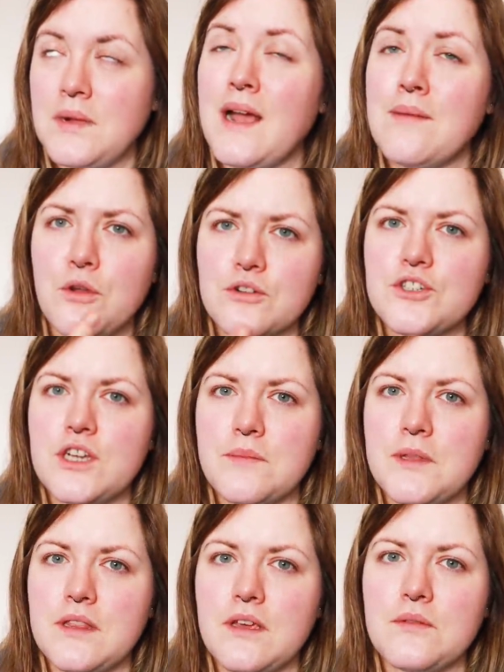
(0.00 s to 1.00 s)
I'm not
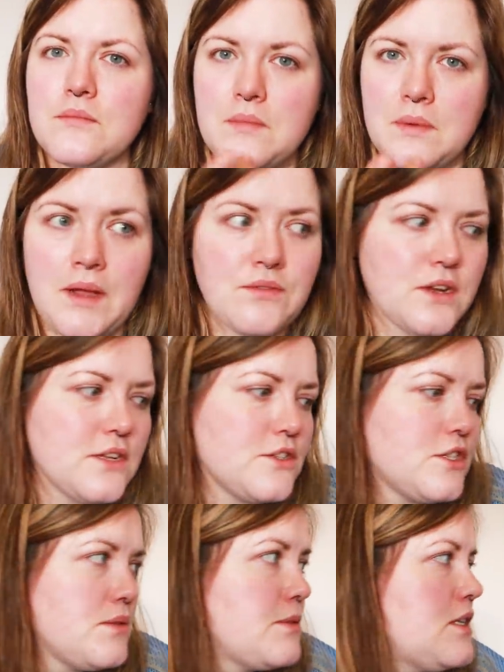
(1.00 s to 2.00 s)
German though. I've learned
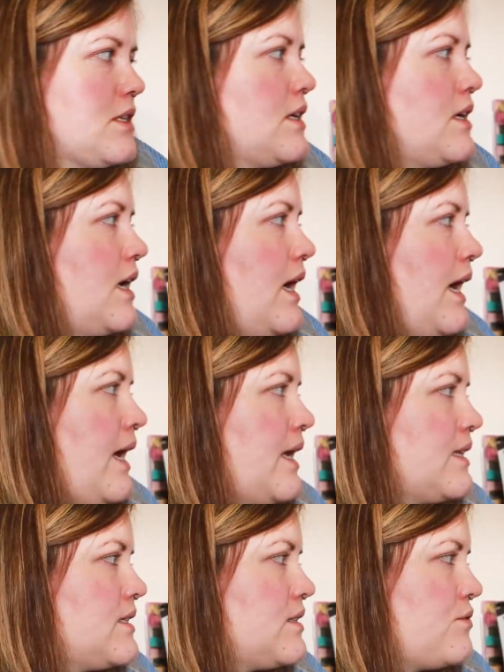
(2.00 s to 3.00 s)
German.
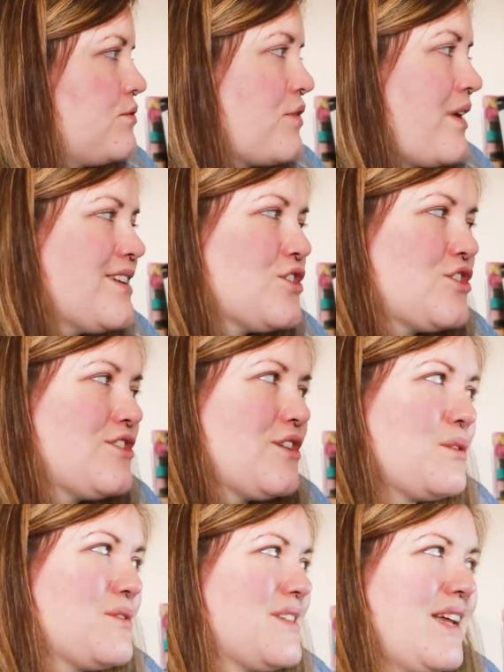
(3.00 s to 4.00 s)
And French
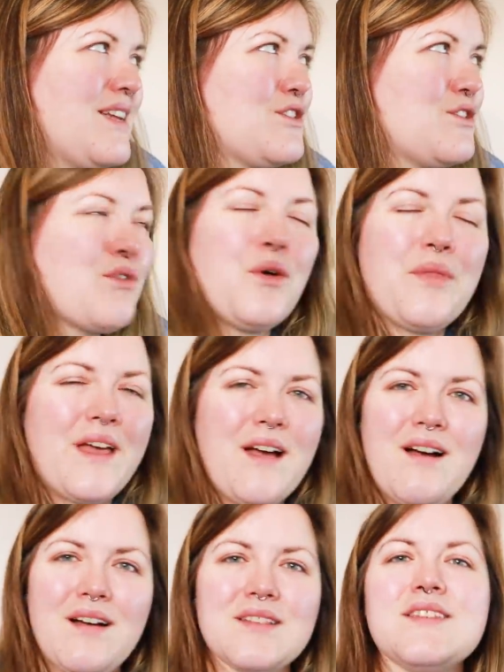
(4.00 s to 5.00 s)
don't tend to roll their
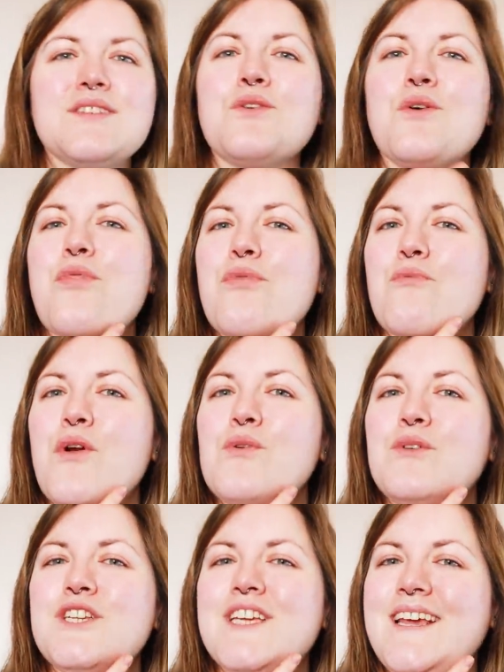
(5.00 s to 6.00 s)
R's. It's all
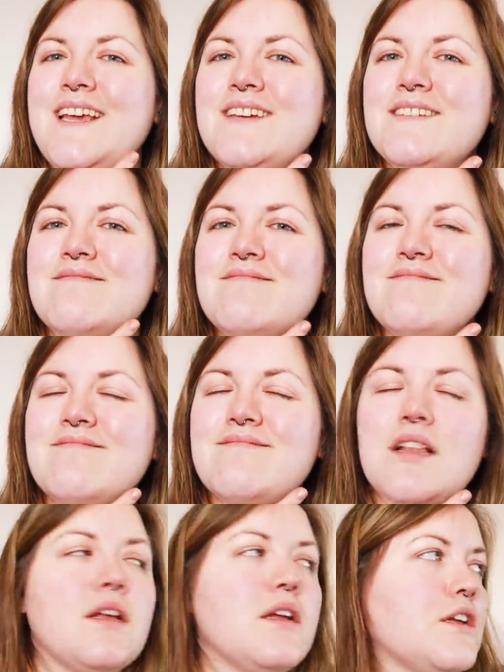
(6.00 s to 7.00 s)
throaty.
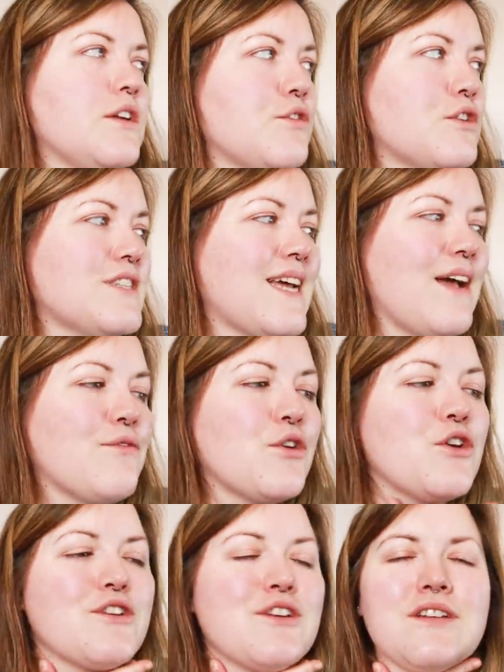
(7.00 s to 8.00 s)
Got to have
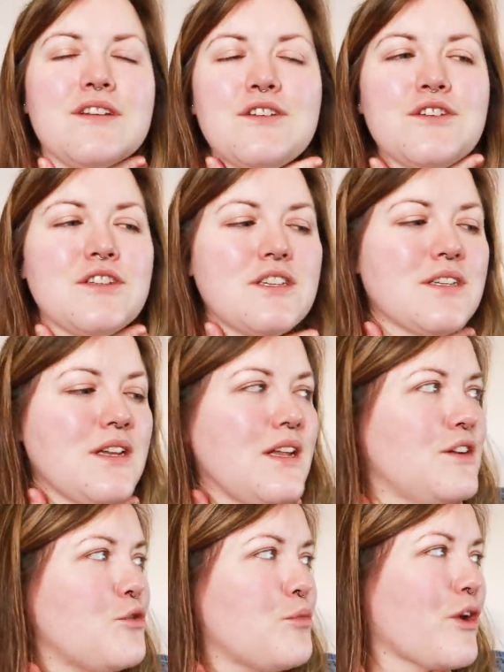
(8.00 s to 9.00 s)
good
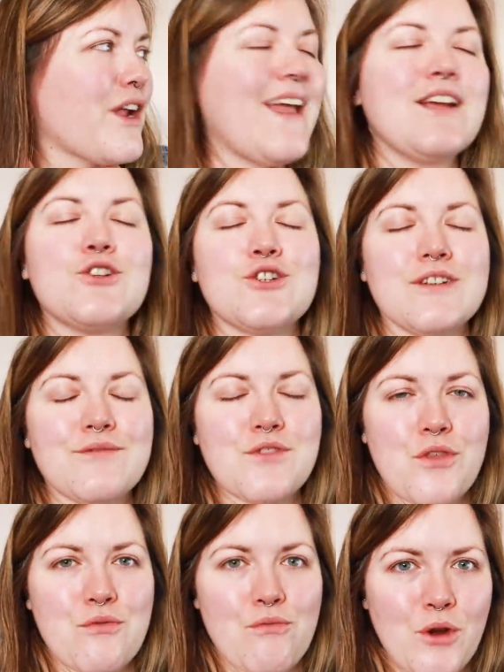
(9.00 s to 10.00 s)
lubrication of
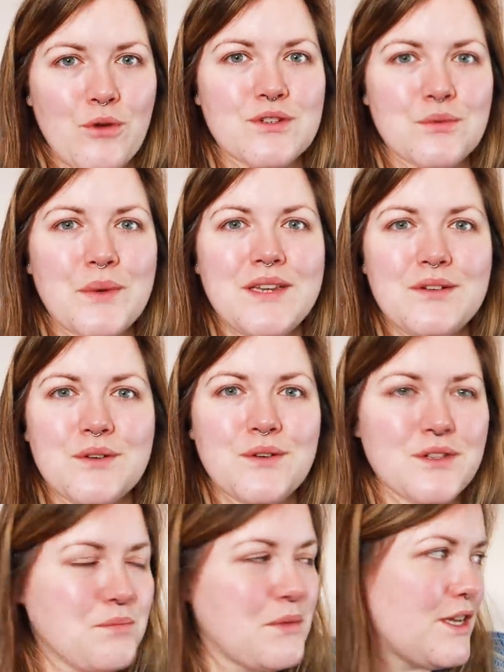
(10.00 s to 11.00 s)
the throat when
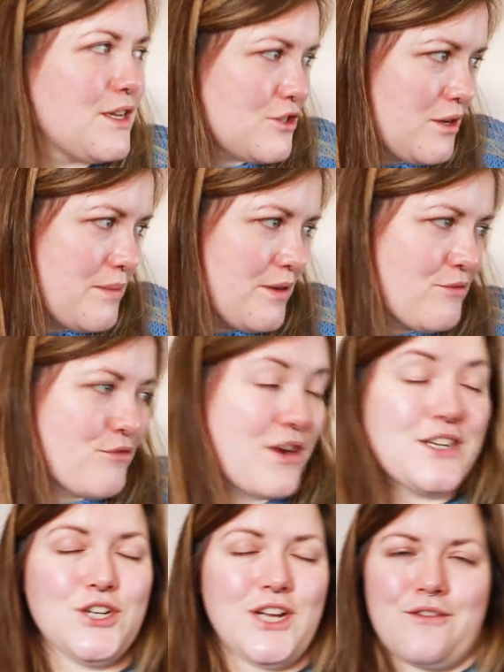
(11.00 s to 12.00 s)
you're speaking German and
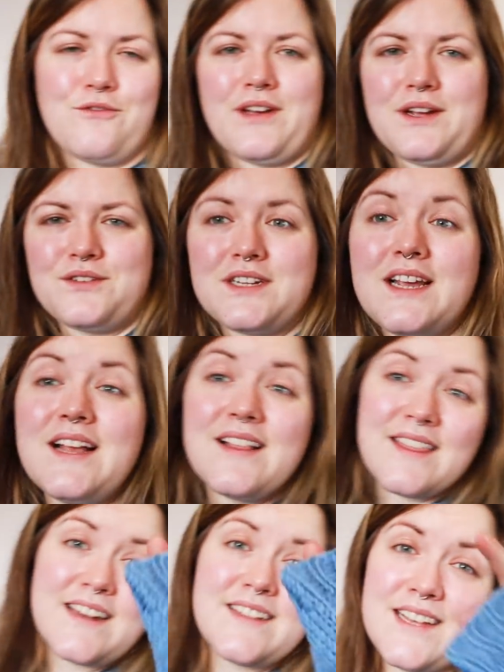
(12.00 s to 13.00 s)
French, I have found.
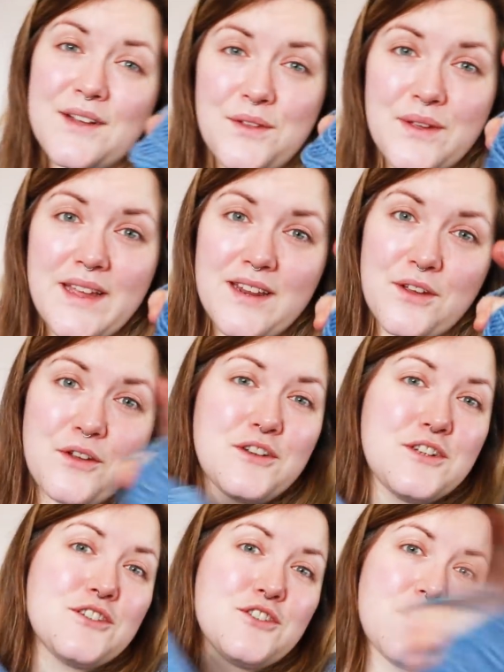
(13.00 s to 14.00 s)
That is how you get a
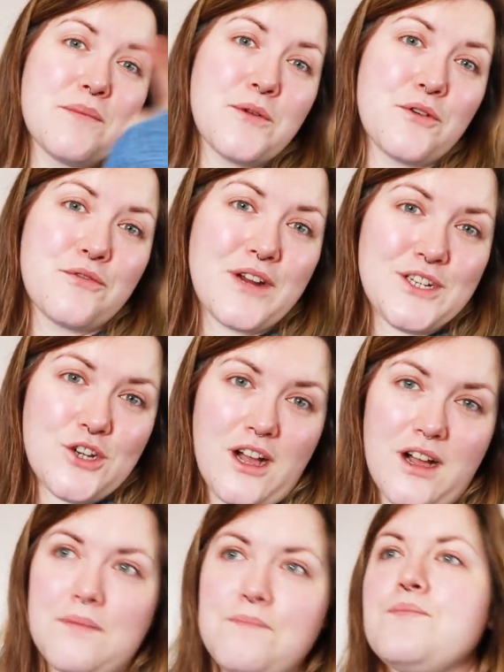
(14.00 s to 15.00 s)
good German or French
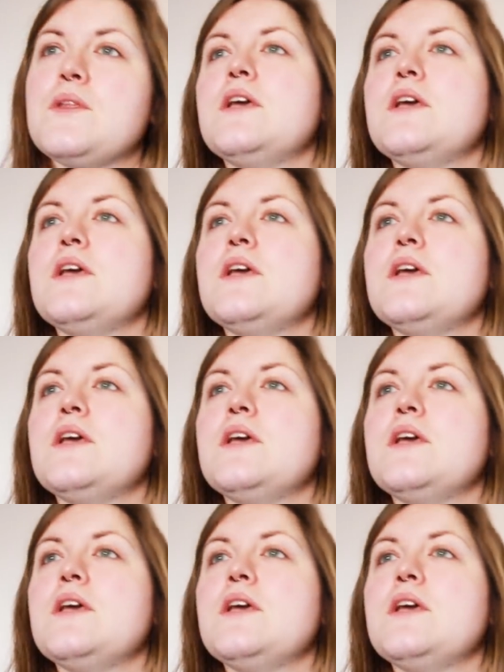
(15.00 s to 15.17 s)
R.